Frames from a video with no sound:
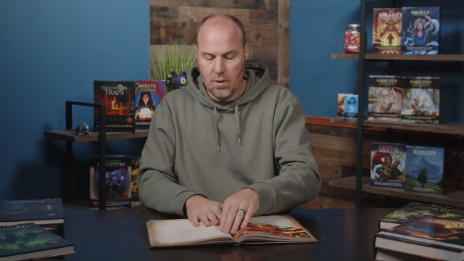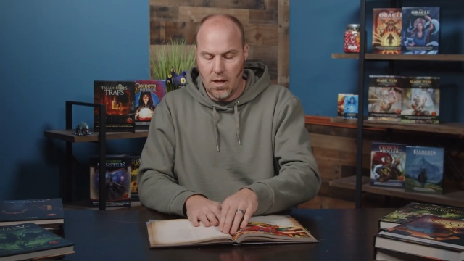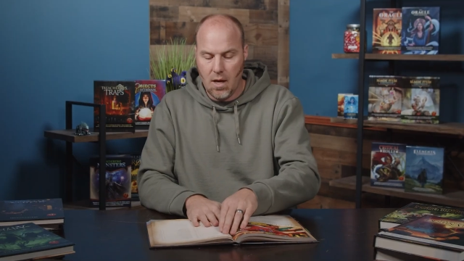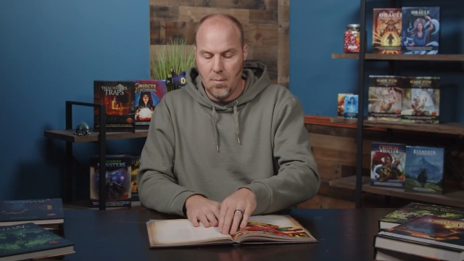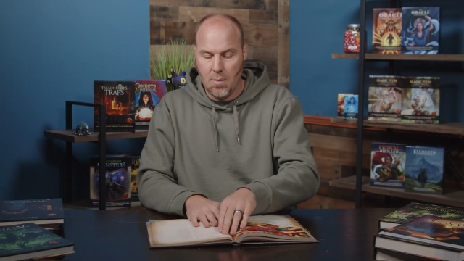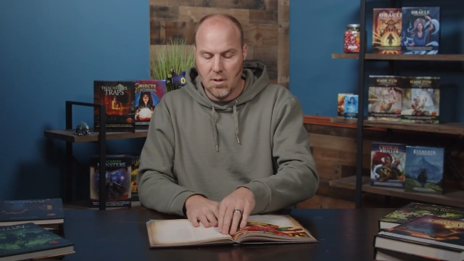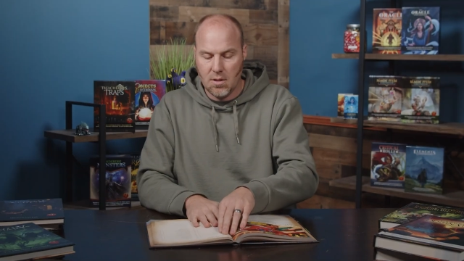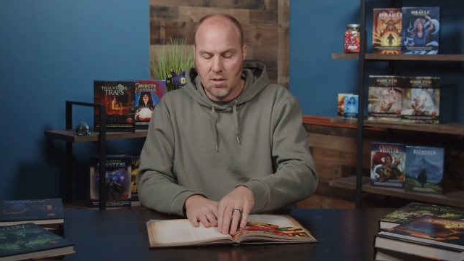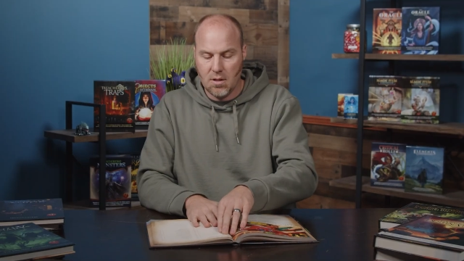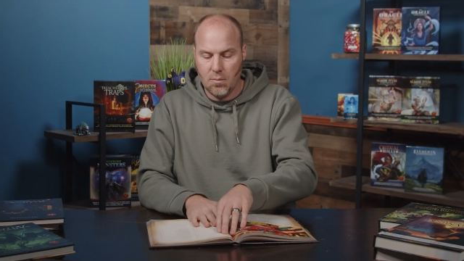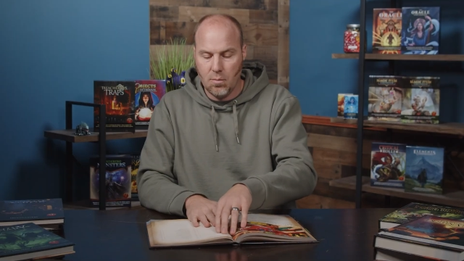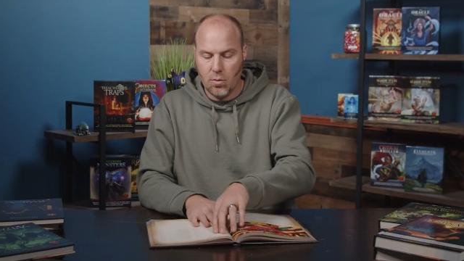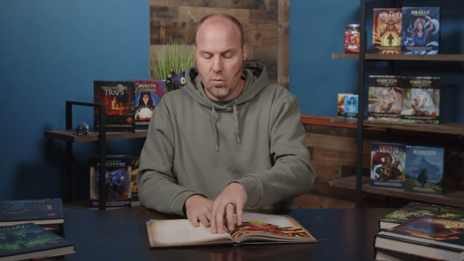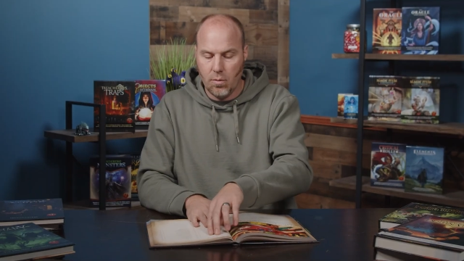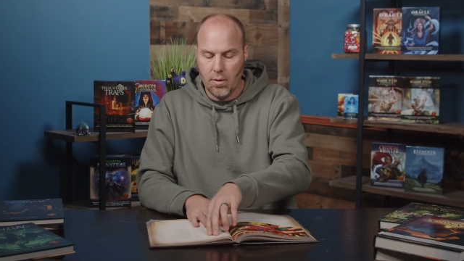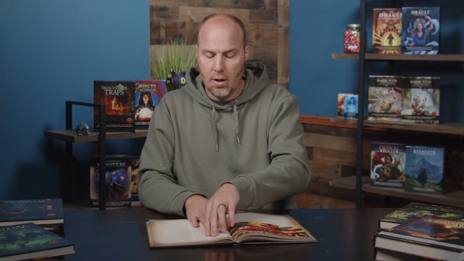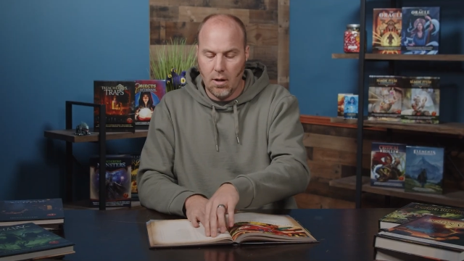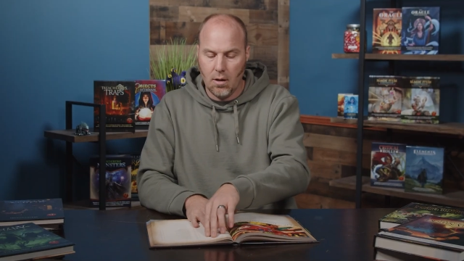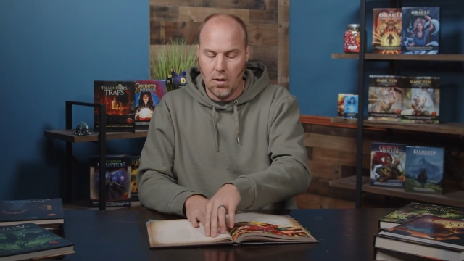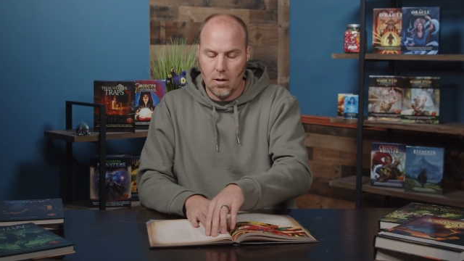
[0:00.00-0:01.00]
keep it simple.
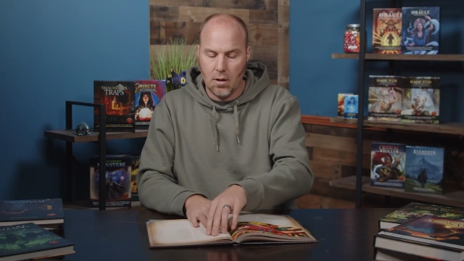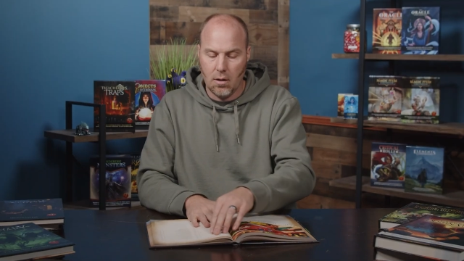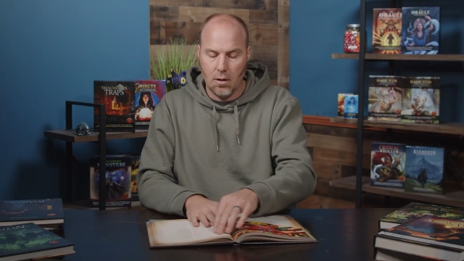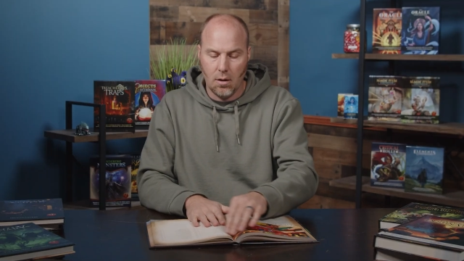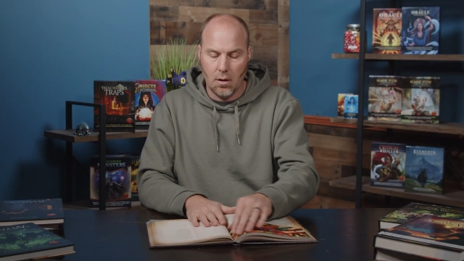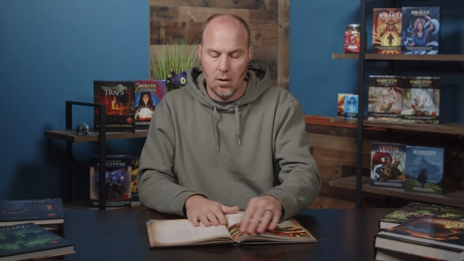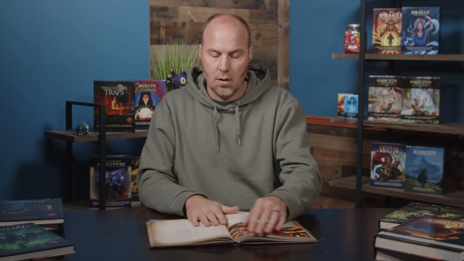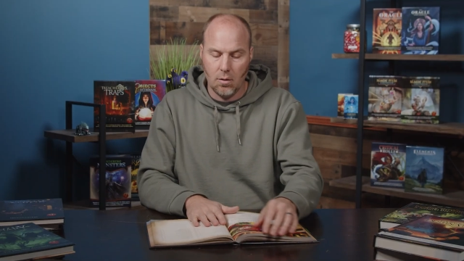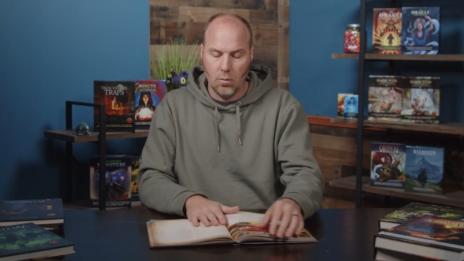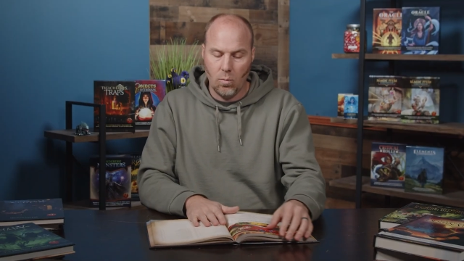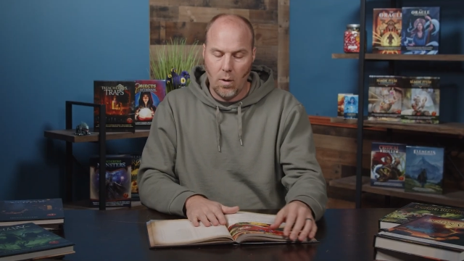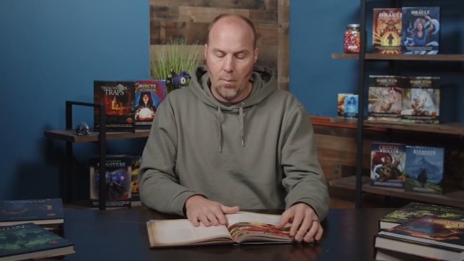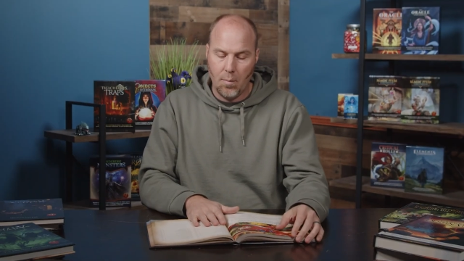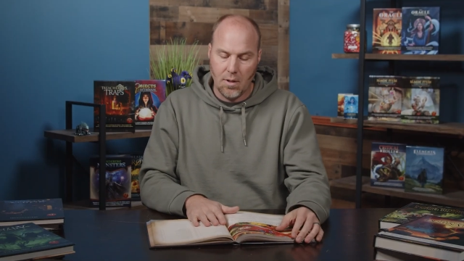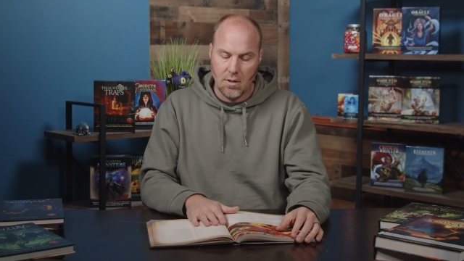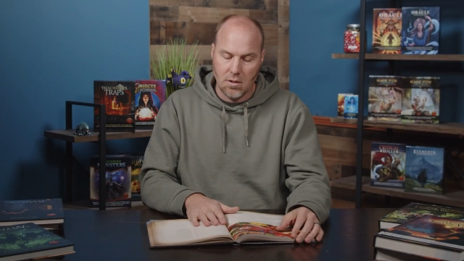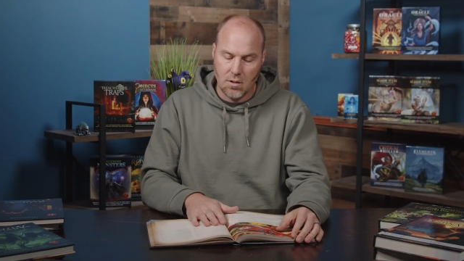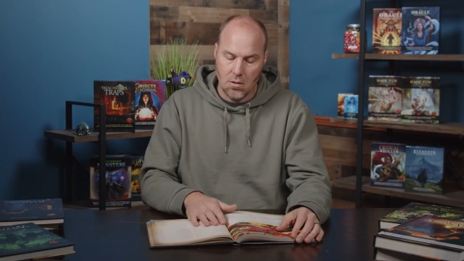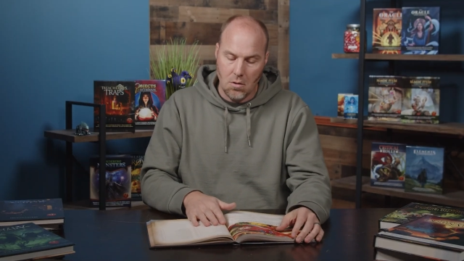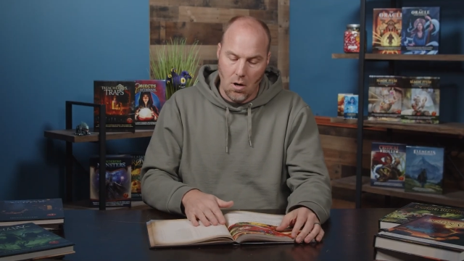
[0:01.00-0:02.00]
We are on
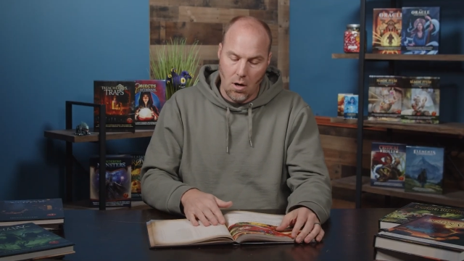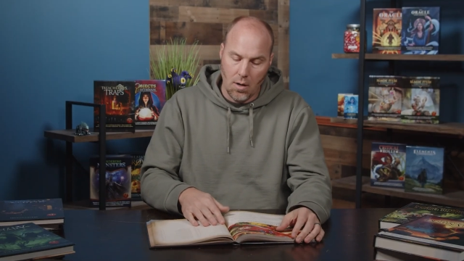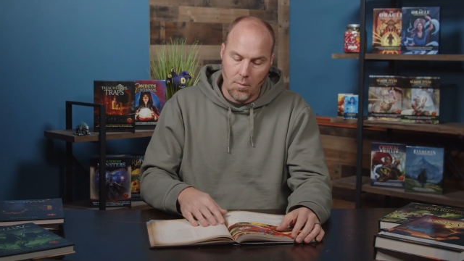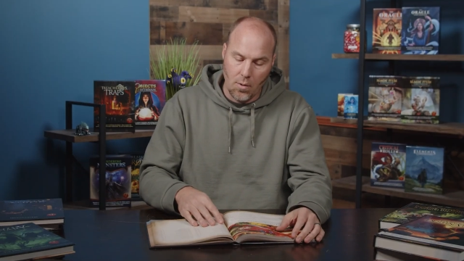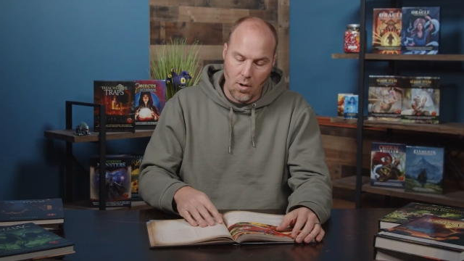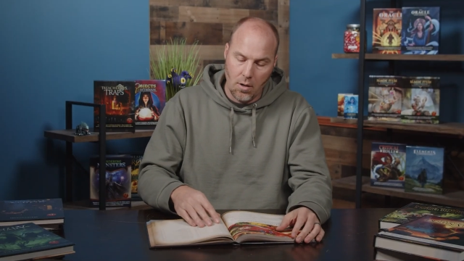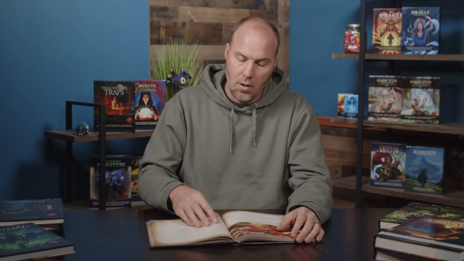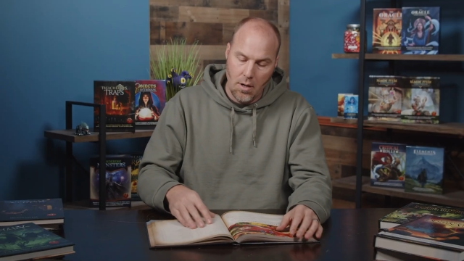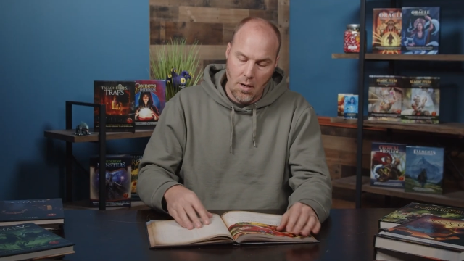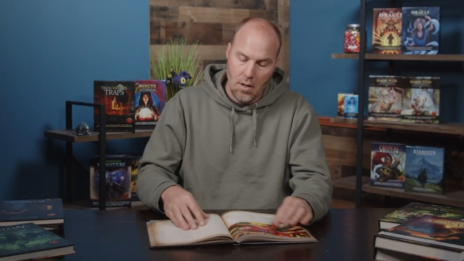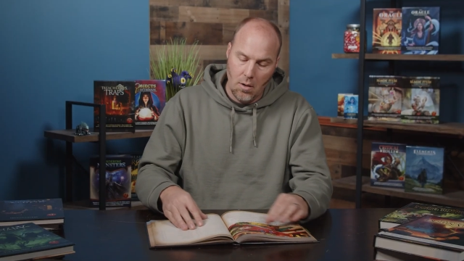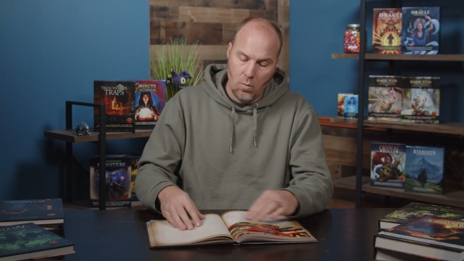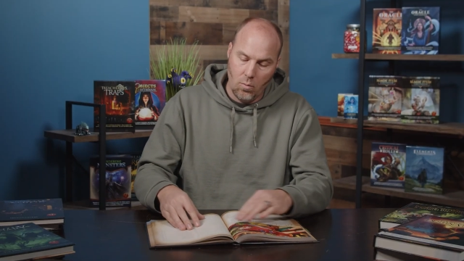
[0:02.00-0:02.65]
weapons and armor.